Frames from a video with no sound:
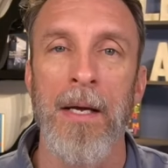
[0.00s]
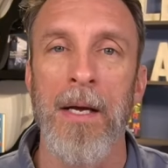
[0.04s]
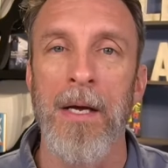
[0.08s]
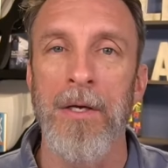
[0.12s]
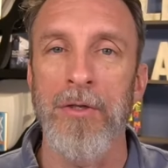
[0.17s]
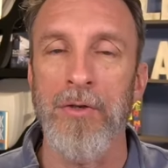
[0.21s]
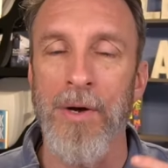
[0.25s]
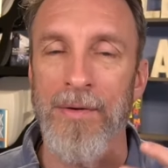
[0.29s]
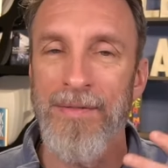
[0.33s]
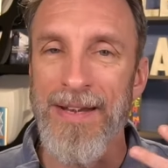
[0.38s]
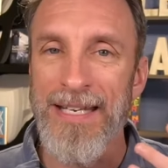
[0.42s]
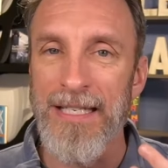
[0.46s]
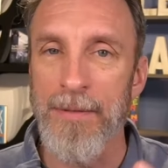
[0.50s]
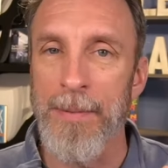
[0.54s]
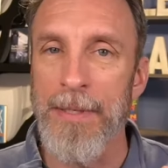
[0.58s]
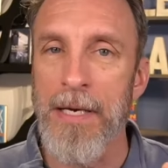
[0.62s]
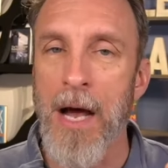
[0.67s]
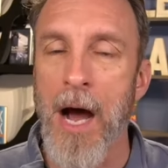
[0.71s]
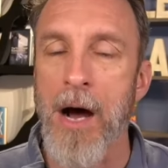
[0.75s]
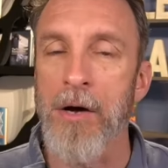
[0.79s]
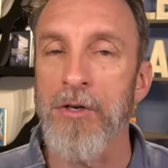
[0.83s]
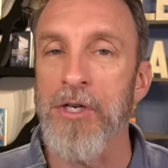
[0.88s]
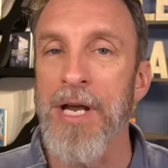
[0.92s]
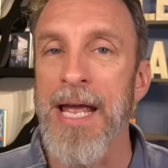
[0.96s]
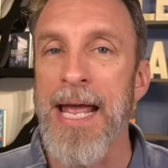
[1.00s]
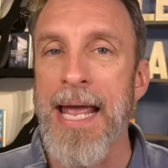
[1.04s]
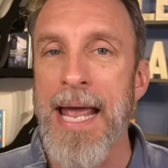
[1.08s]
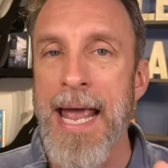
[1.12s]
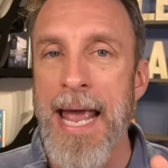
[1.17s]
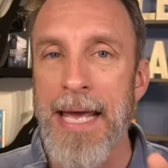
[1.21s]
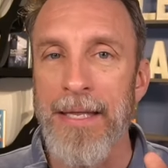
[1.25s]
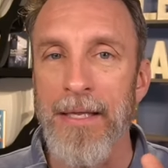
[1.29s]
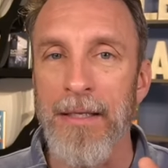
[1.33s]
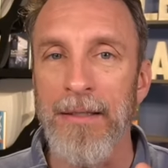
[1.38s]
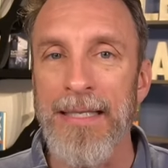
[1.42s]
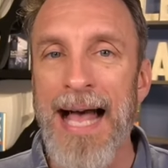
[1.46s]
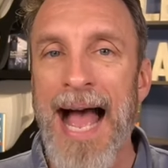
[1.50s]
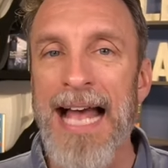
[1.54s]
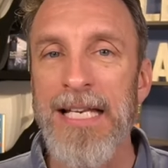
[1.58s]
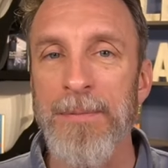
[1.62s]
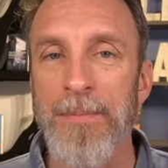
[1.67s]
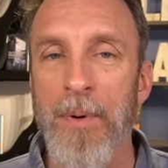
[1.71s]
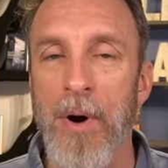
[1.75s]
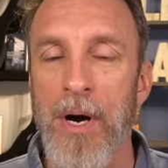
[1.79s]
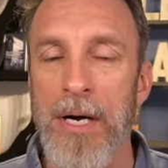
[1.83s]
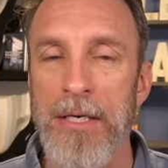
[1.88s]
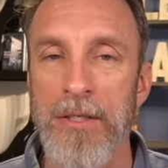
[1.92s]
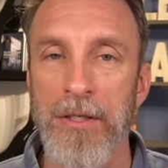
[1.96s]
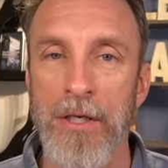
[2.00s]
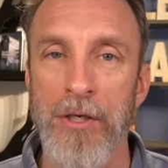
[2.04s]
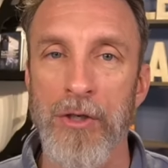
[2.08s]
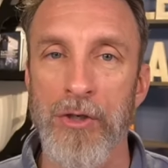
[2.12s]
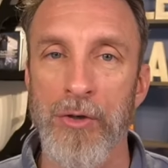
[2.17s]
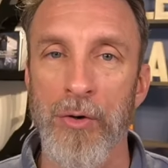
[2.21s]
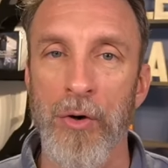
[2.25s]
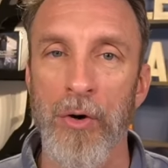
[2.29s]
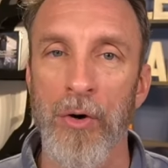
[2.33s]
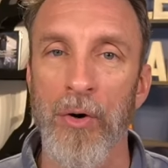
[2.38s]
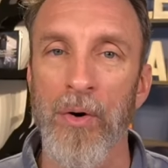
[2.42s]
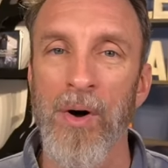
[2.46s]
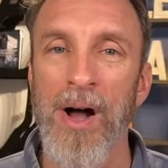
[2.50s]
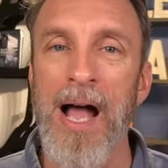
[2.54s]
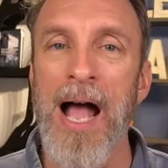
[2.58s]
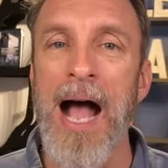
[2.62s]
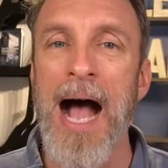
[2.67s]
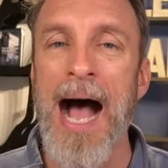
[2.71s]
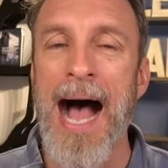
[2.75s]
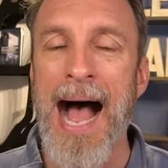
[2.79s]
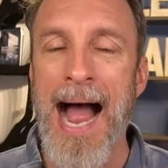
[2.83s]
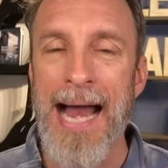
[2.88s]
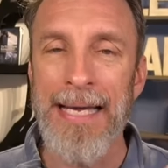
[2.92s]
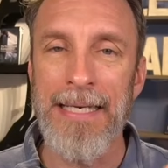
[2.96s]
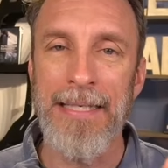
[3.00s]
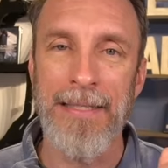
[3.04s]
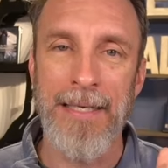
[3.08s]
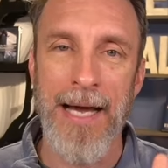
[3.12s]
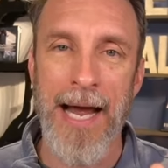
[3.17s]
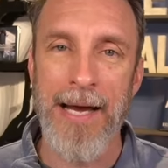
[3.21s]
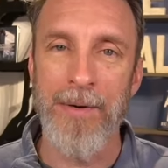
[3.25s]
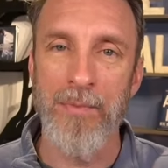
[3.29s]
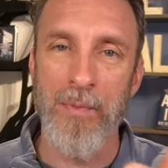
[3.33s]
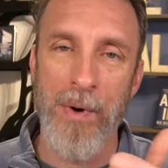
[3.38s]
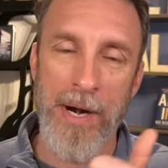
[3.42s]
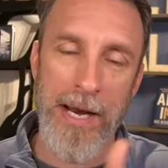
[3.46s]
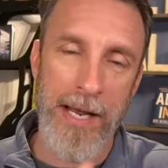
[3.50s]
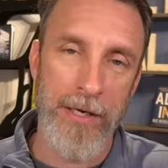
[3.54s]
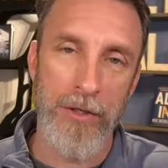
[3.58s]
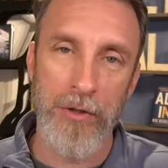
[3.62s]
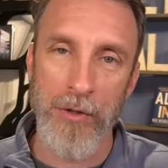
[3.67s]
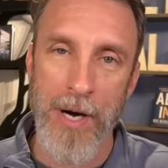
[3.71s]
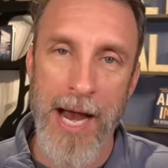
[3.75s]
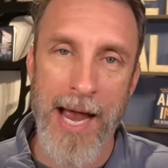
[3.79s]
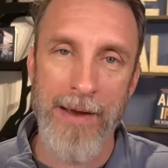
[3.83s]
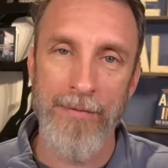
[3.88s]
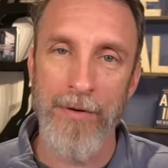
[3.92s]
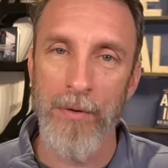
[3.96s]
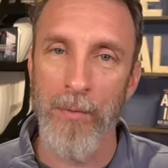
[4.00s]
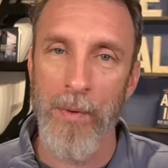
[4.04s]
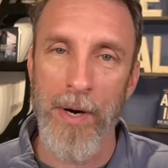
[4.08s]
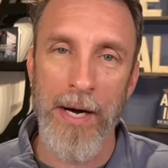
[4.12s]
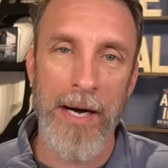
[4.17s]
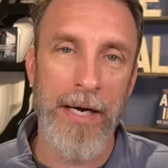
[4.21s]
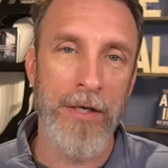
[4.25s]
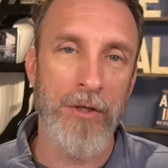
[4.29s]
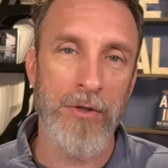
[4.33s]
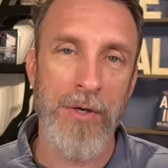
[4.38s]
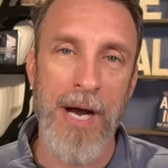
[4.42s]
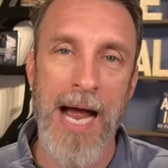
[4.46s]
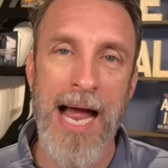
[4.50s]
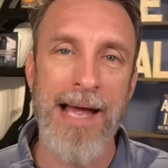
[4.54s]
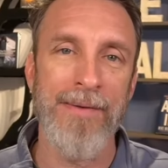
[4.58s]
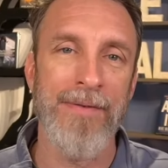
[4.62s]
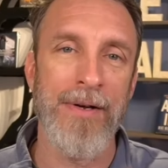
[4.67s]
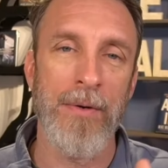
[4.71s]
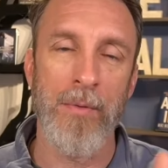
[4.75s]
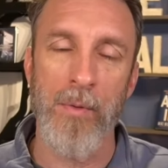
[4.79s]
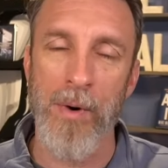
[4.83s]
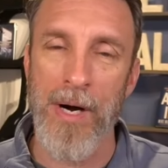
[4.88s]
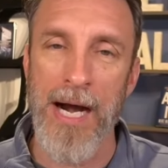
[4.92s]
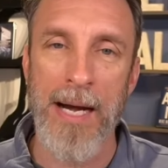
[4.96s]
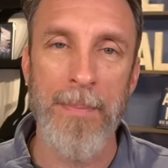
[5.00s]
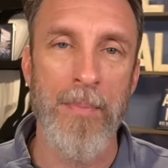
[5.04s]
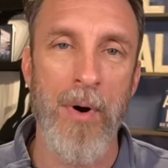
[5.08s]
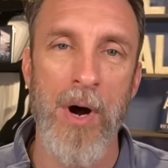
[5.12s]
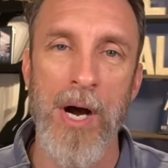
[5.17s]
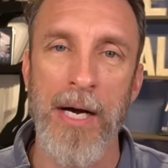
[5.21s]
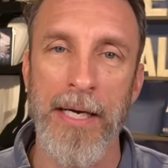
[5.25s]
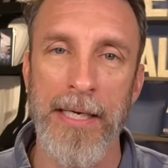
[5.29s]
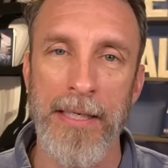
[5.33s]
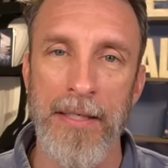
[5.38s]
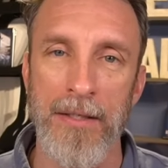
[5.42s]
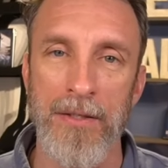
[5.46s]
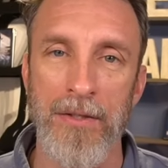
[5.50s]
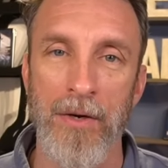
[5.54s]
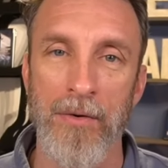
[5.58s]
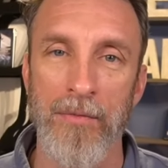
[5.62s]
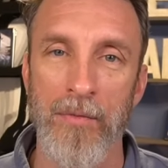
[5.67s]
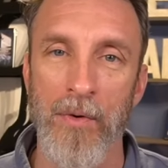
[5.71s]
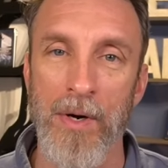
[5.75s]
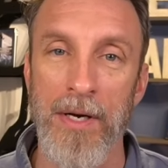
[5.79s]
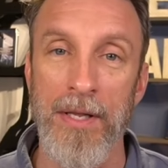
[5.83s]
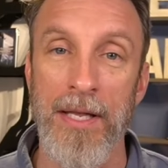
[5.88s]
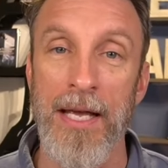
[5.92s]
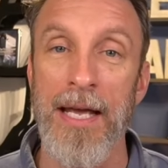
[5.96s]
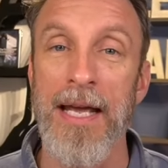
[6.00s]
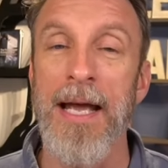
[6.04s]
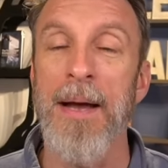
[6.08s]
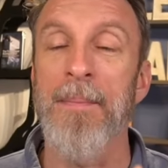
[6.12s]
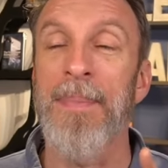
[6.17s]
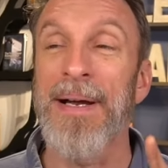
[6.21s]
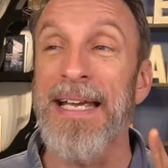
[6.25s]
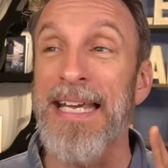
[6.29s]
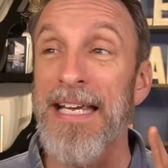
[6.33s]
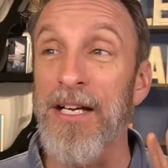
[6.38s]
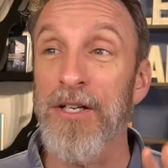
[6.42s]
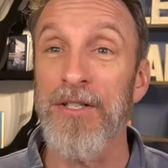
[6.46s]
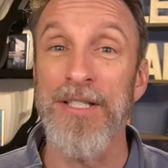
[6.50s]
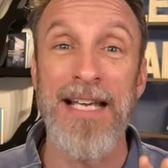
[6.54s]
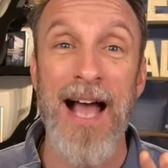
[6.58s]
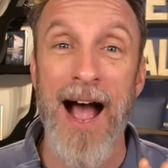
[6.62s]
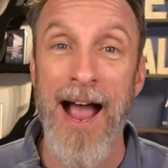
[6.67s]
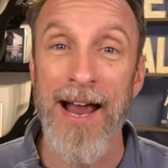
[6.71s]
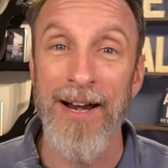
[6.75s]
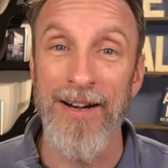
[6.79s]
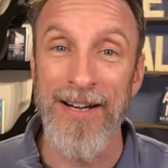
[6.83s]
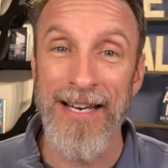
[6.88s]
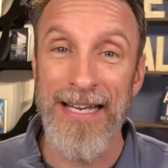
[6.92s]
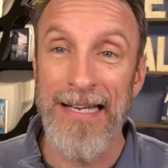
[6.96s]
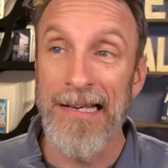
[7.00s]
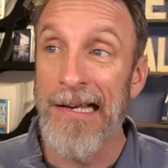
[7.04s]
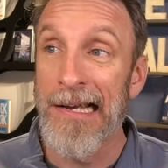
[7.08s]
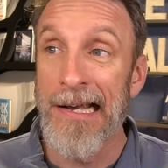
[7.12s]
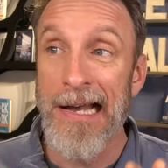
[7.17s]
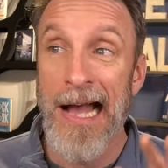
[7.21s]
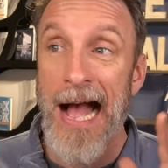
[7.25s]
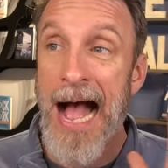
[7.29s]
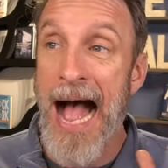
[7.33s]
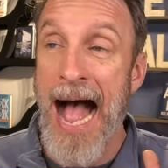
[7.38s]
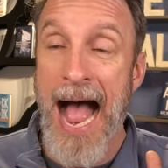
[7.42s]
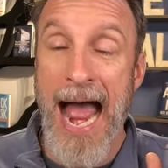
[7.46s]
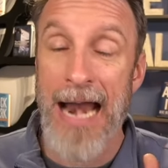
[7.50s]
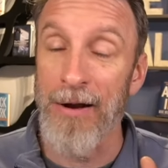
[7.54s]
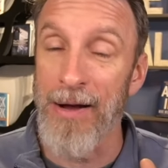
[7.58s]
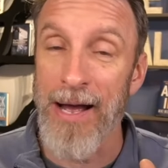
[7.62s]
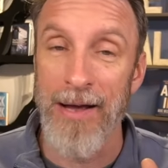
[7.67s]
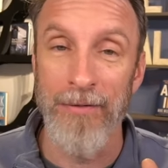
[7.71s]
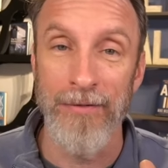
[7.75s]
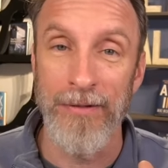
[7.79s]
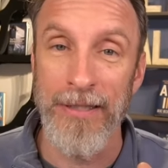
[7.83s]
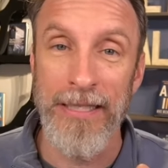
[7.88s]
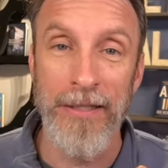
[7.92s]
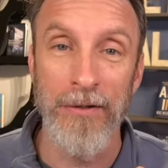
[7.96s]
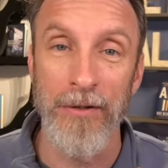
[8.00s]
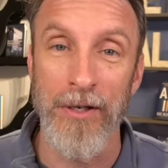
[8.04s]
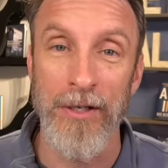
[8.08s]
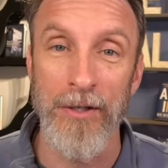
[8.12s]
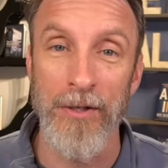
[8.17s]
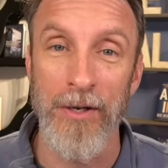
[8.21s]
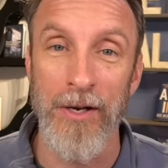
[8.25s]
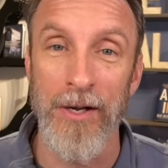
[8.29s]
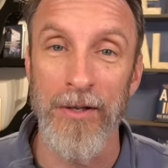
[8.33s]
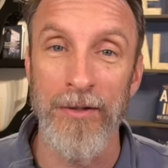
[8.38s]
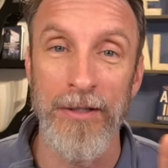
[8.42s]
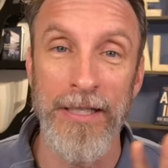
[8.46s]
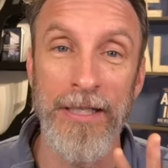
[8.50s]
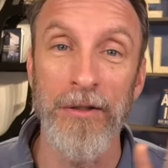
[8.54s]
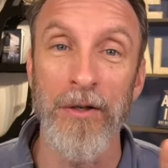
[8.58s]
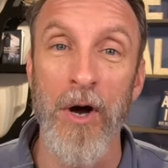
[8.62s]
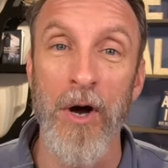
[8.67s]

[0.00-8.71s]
So I have intimate knowledge. And the last part is control. I decide when I drive it, where I drive it, where I park it, and so forth. But here's the irony: I don't have legal legal